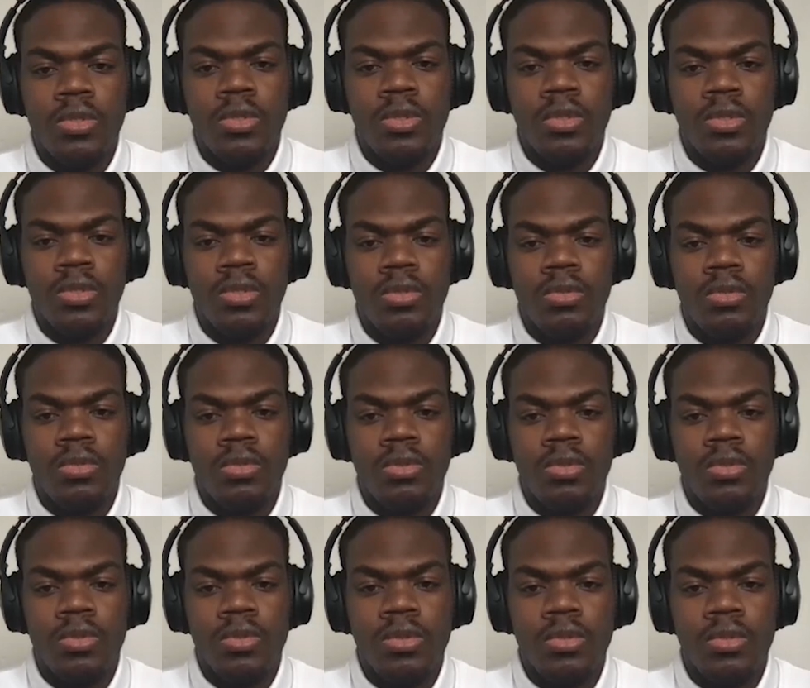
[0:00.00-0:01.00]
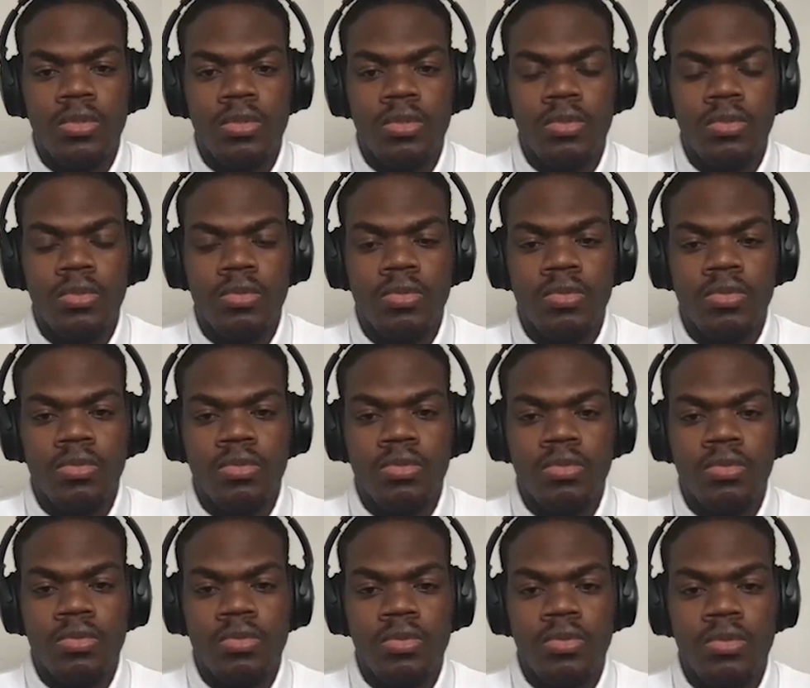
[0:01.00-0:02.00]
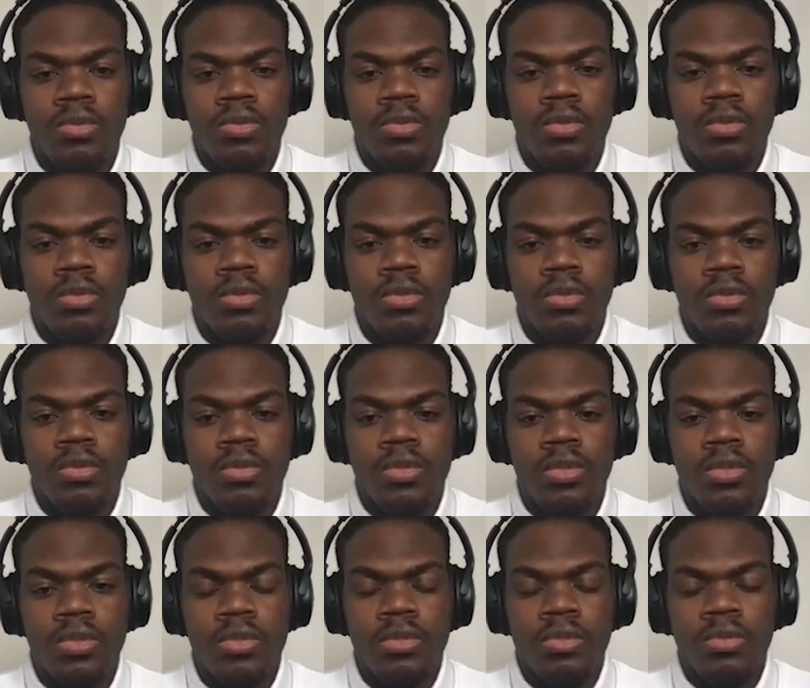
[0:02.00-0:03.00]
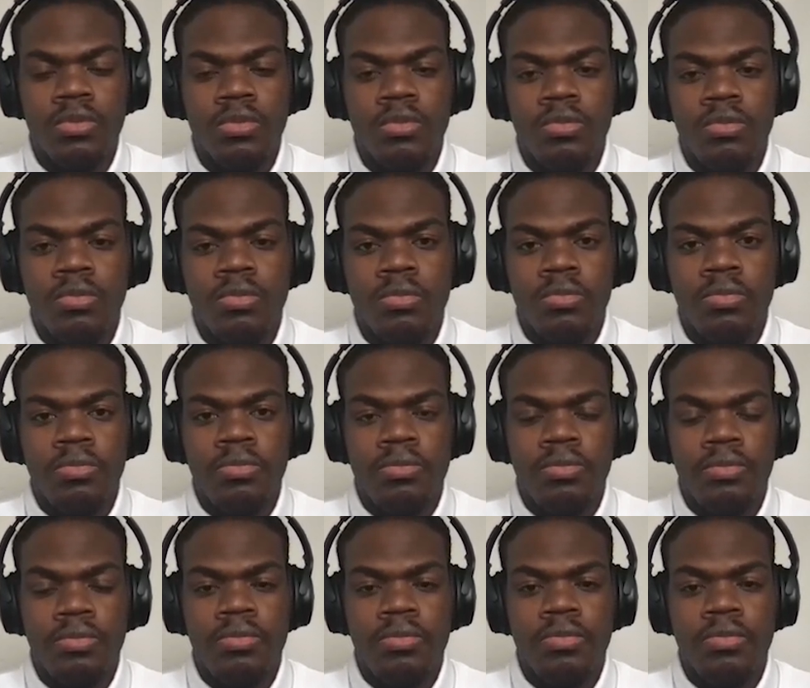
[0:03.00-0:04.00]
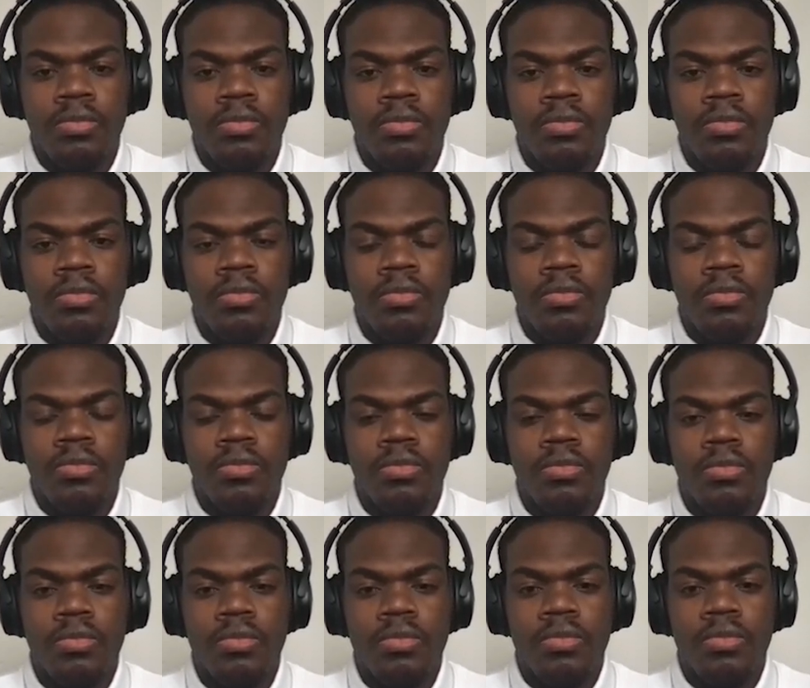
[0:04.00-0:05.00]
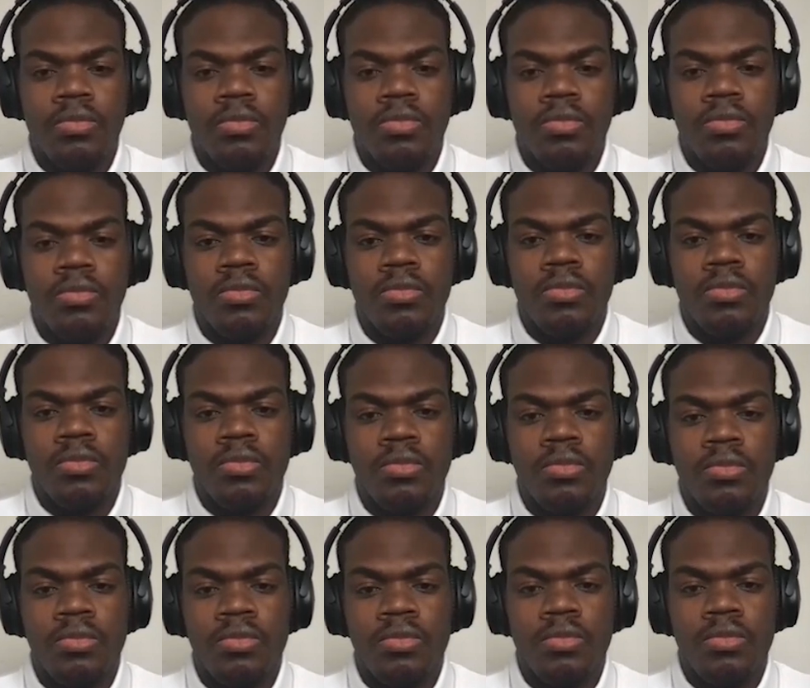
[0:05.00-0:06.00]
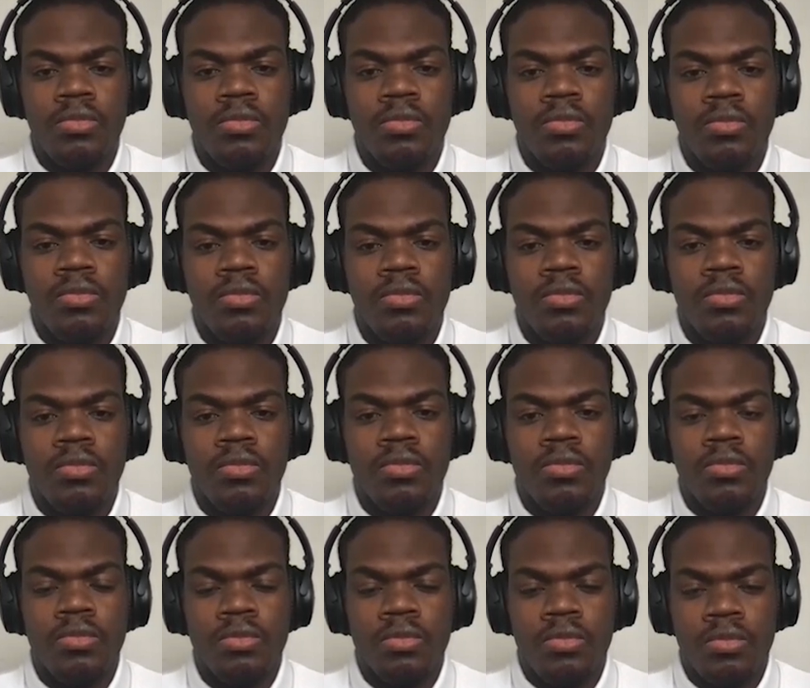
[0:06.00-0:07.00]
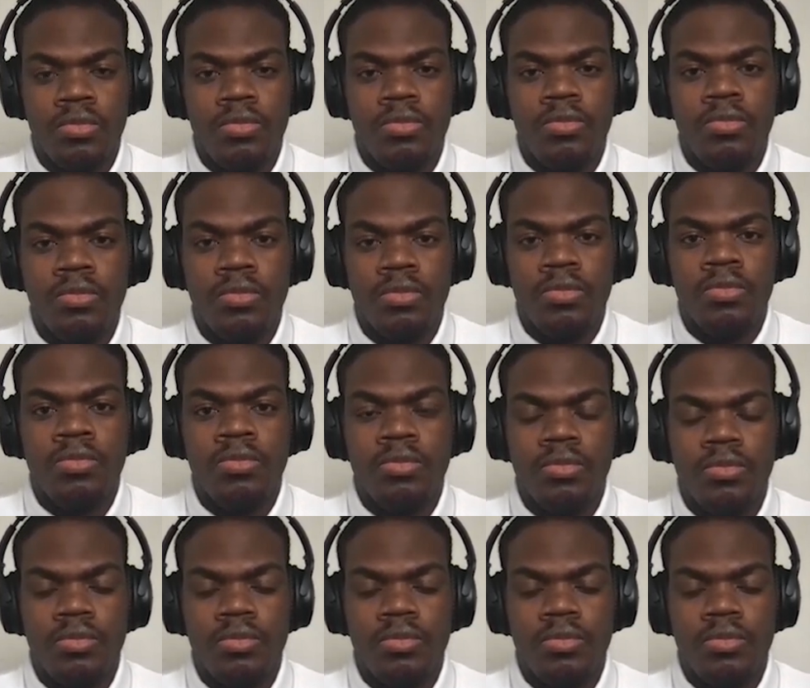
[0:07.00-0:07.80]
No words are spoken by the person on screen.